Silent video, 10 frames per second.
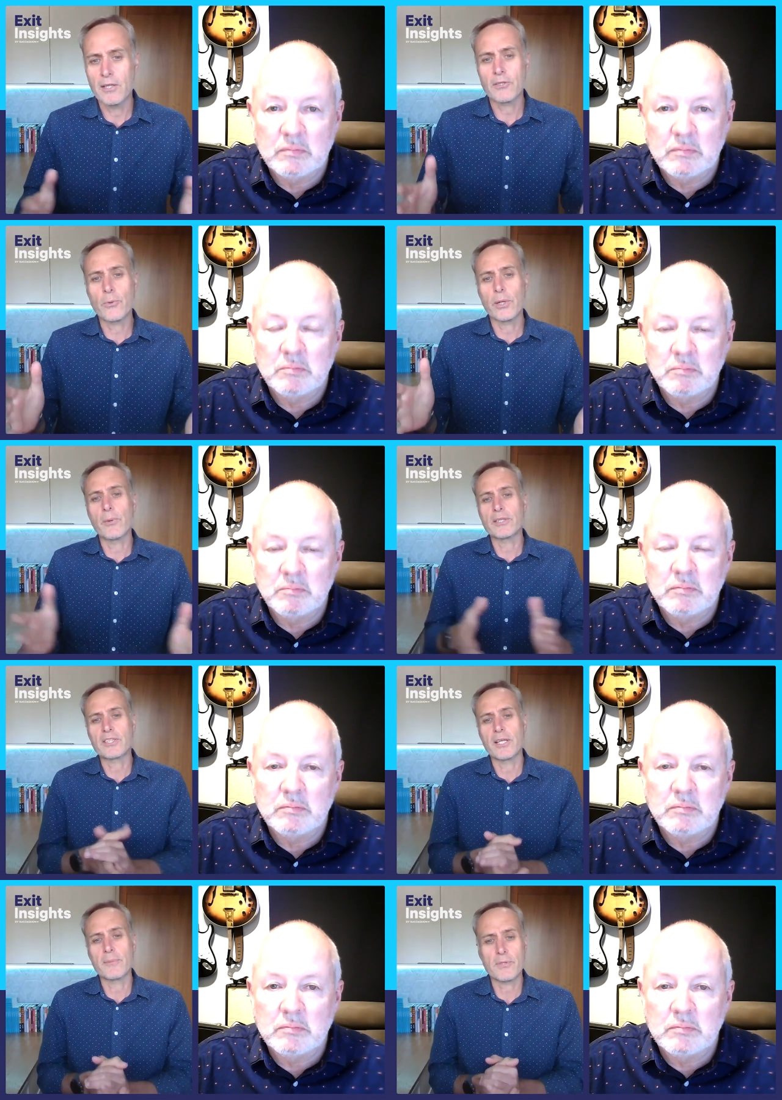Speaker 1: And the 21
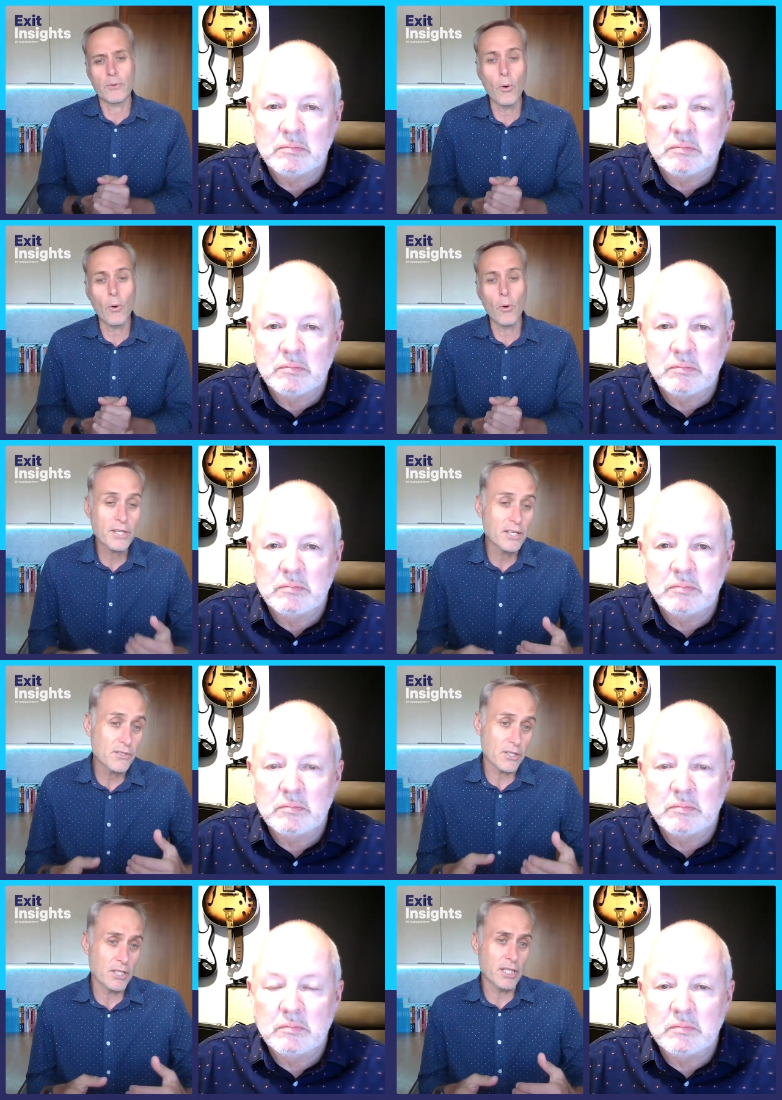steps are all the
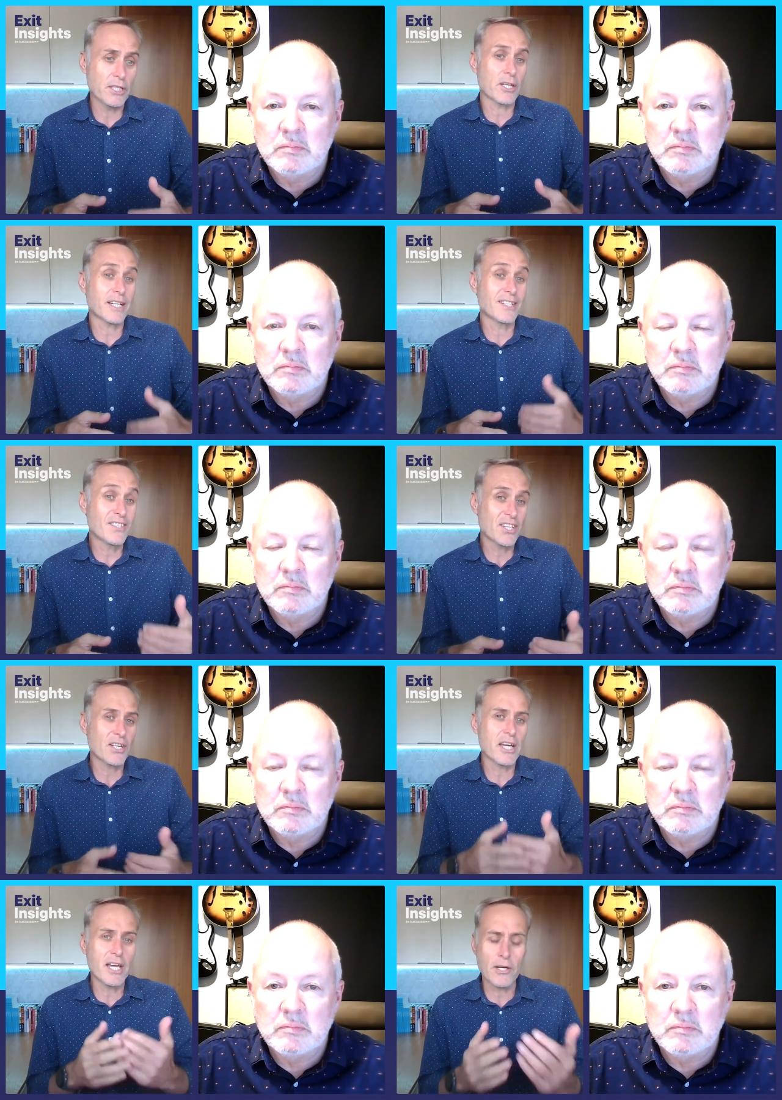things that you need to
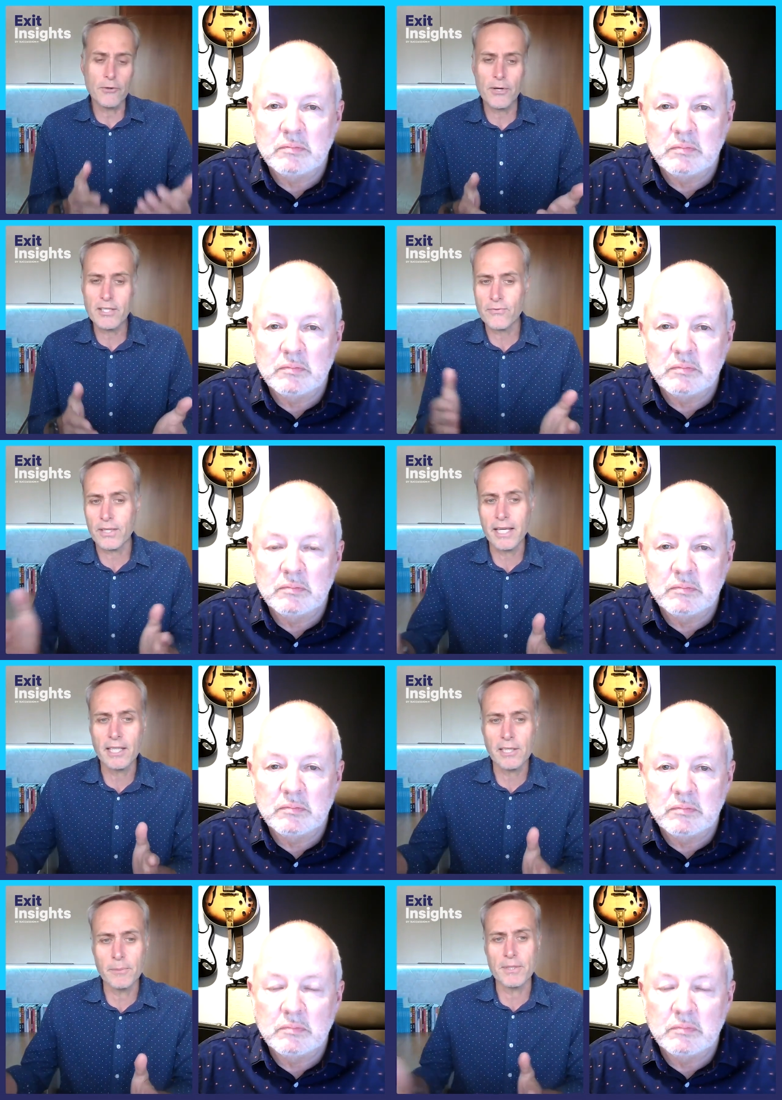consider and address for
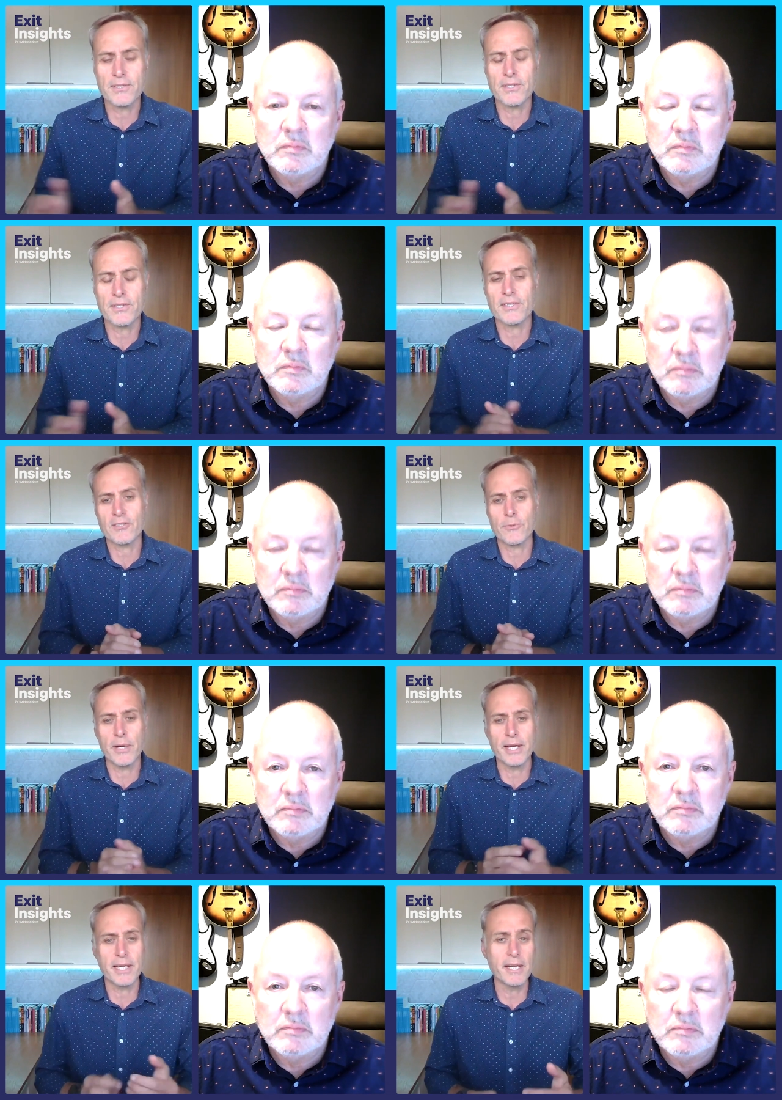getting your business exit
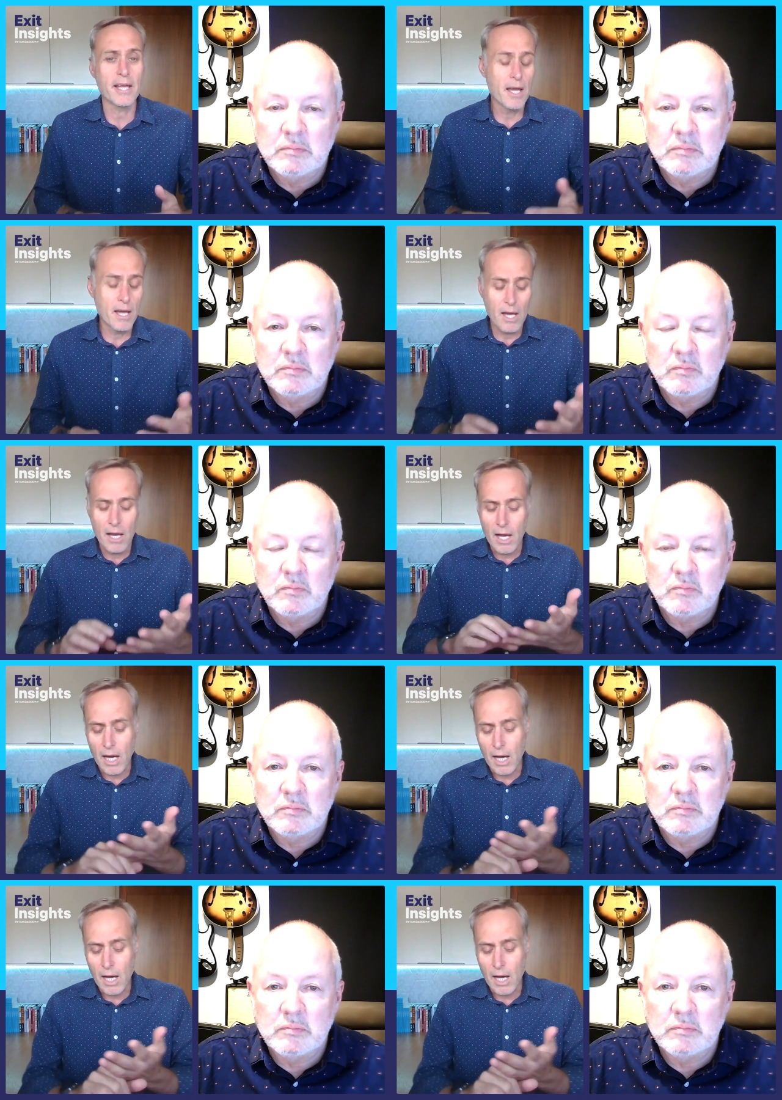ready,
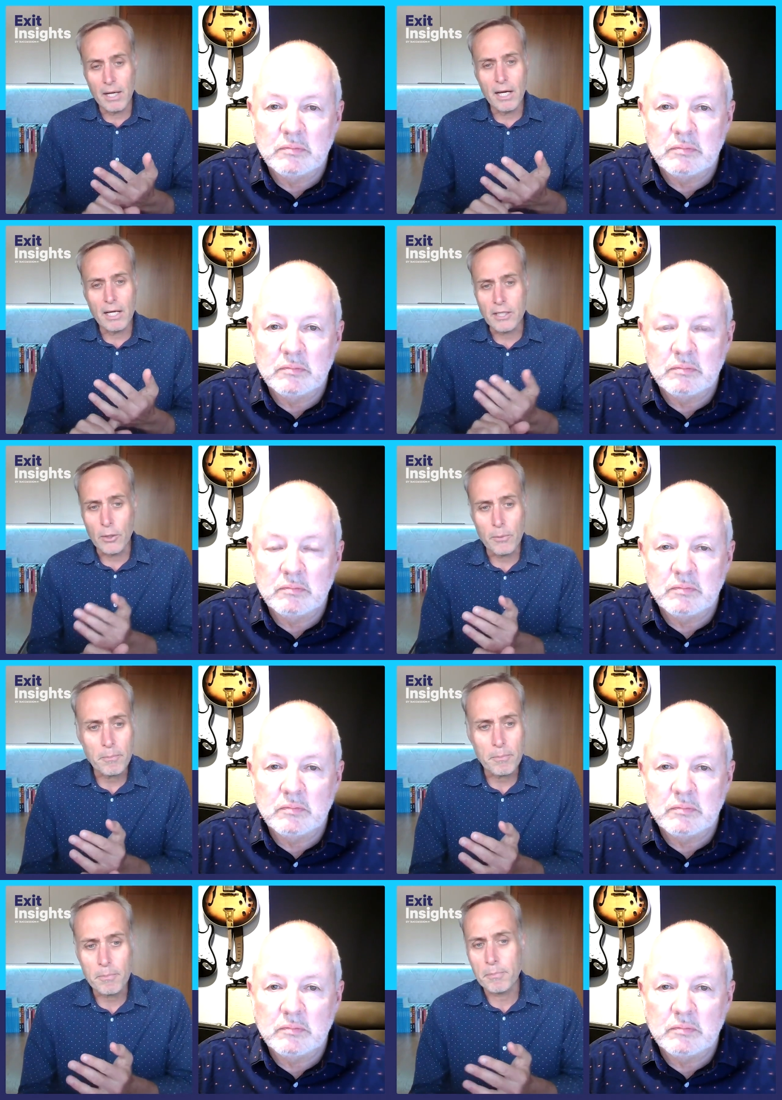um, you know,
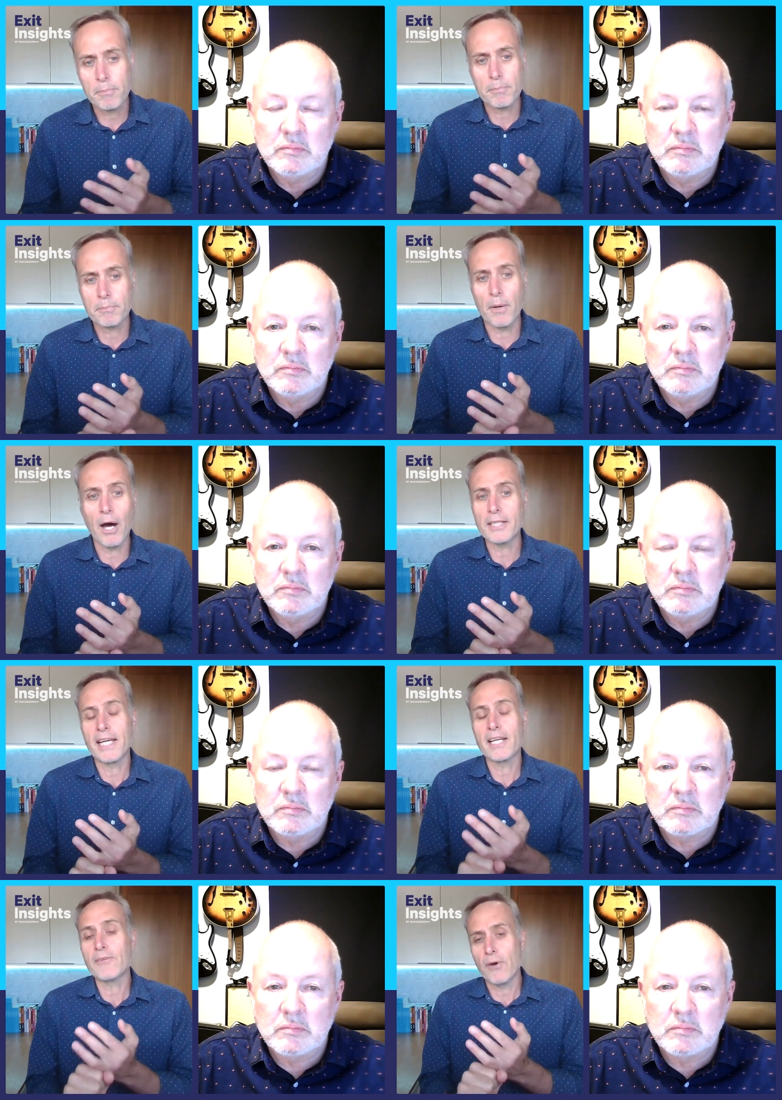
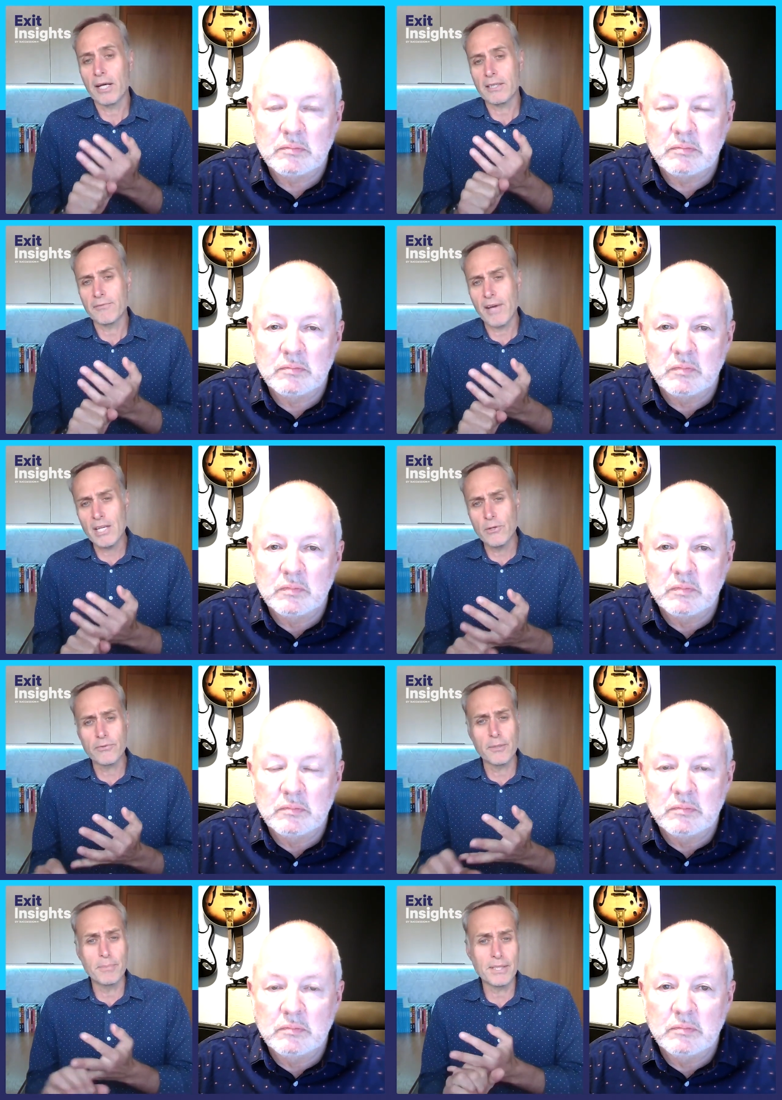identifying the value
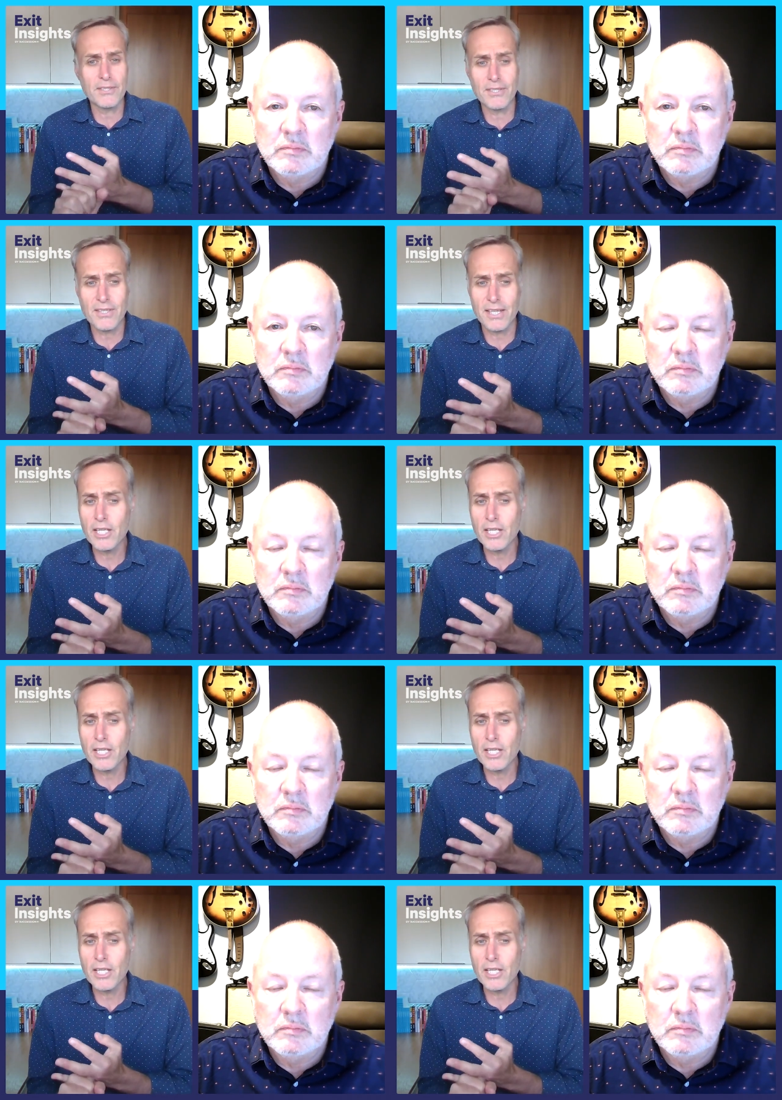of your business.